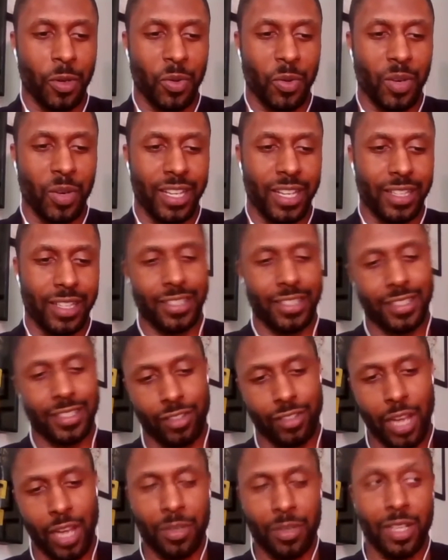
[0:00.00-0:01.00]
I
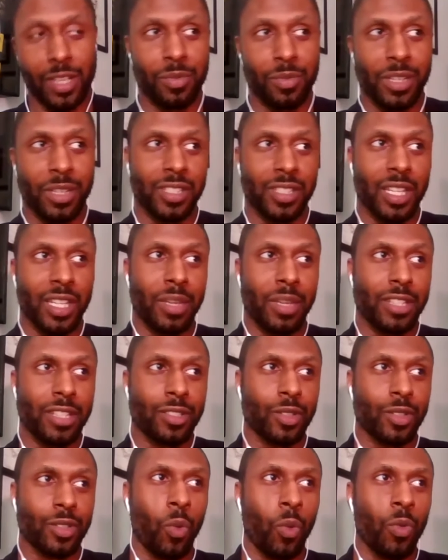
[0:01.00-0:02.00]
got a couple of my teammates
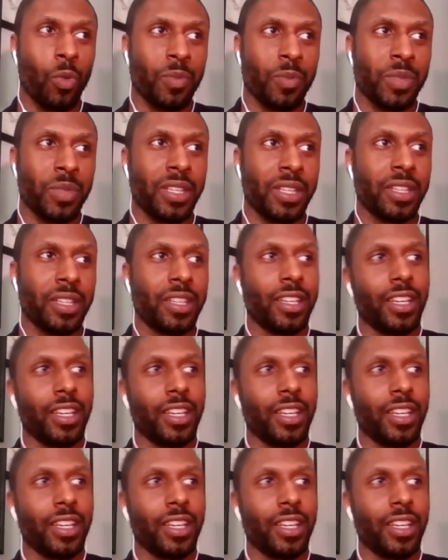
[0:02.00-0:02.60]
to go with me,